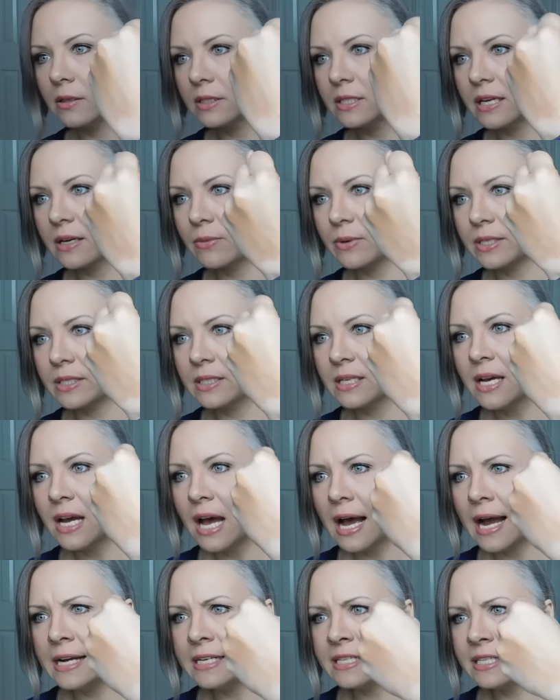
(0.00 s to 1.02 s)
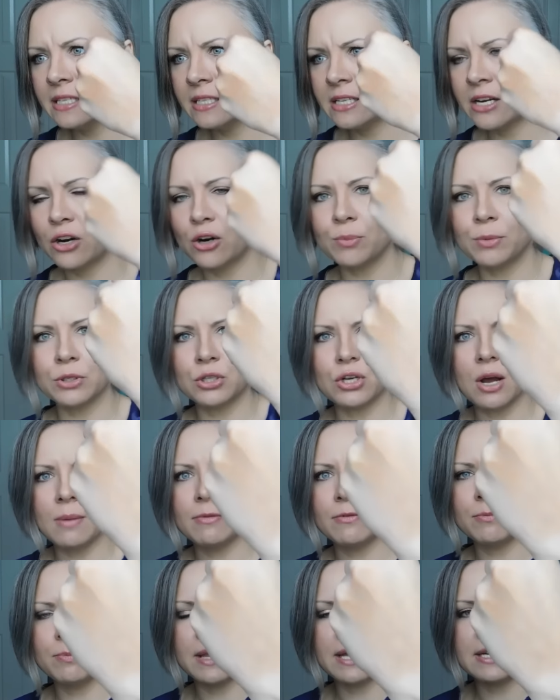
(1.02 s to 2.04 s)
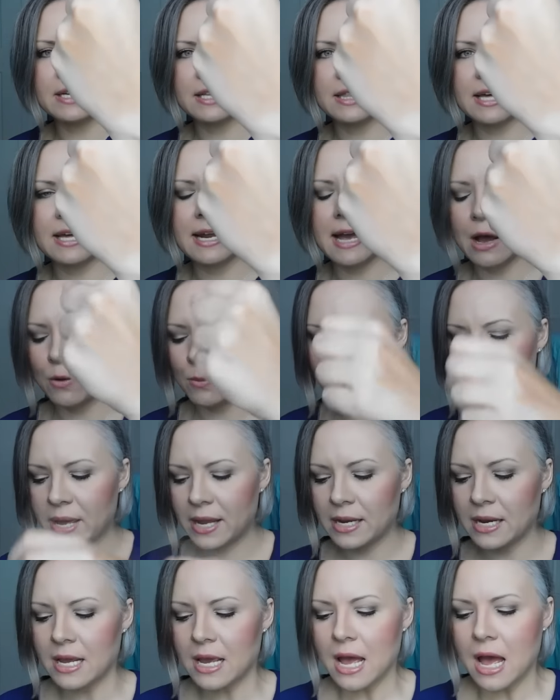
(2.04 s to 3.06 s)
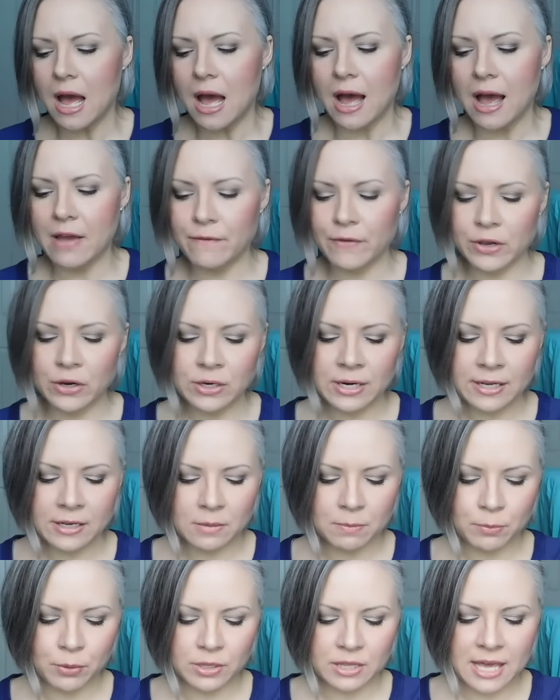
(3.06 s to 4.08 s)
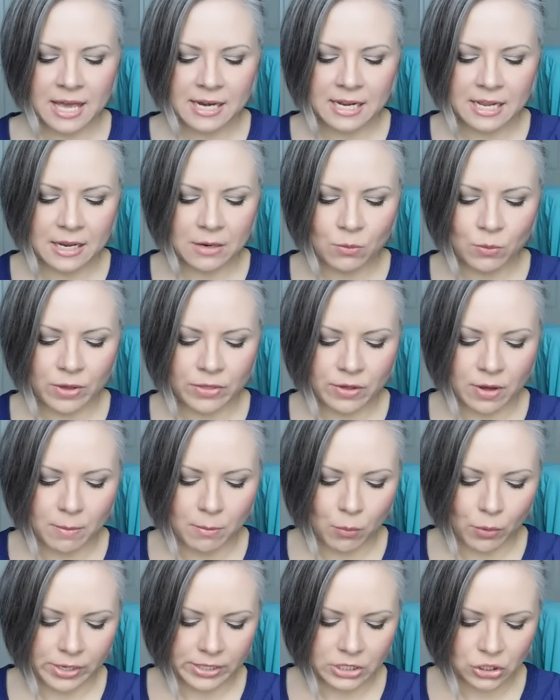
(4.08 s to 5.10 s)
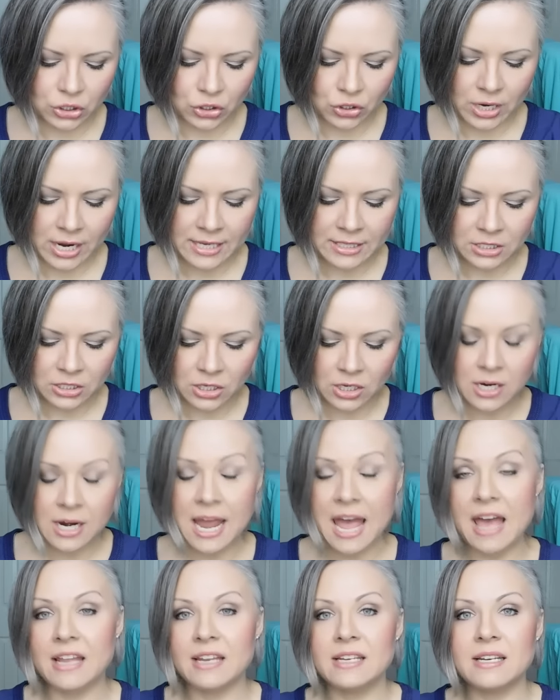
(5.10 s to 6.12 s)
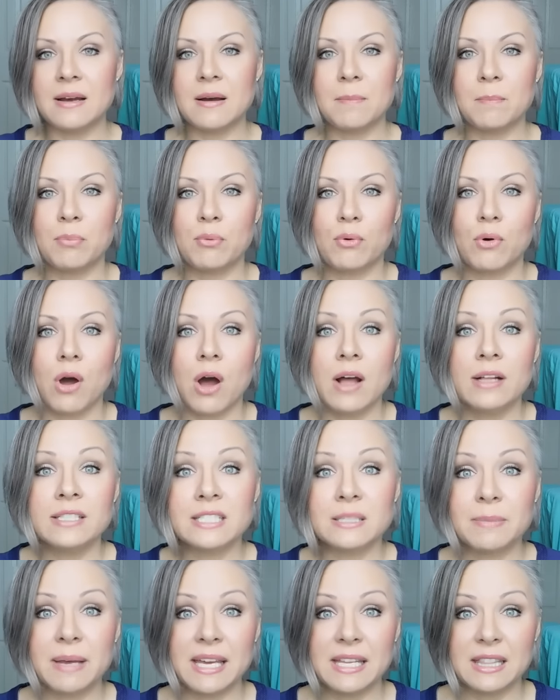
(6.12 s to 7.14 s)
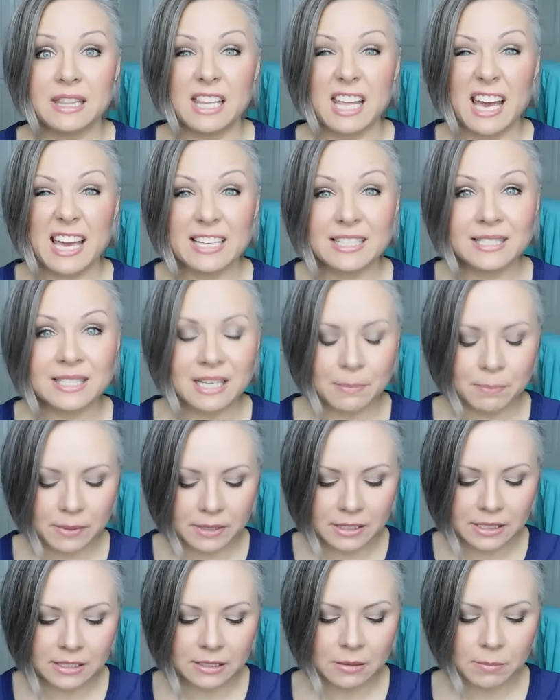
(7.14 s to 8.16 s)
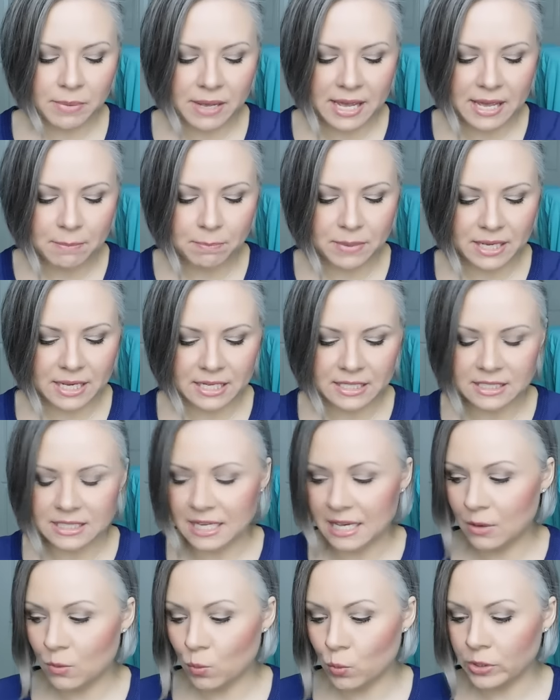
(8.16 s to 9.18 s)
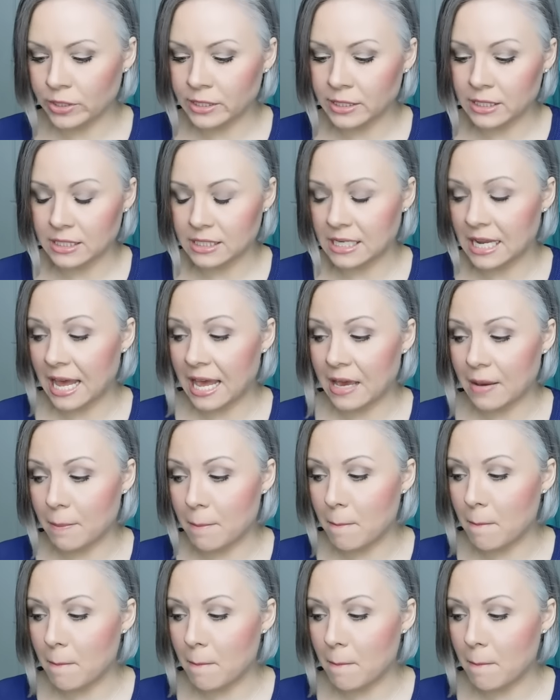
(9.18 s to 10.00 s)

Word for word: looks like when I did a terrible job of blending that out but I figured I could put that in with a moisturizer and bronze my legs up a little bit because it wouldn't take